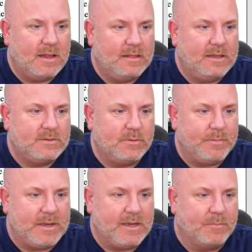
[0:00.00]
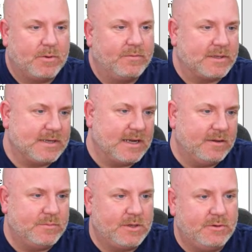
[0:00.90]
this would be a perfect
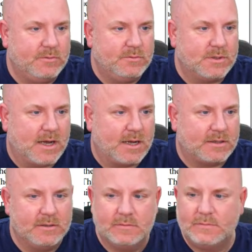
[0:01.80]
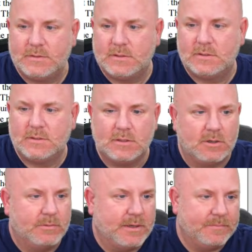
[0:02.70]
time to use octave. Oh,
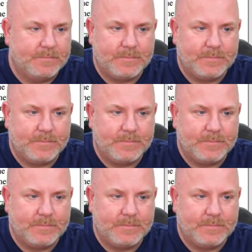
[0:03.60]
well.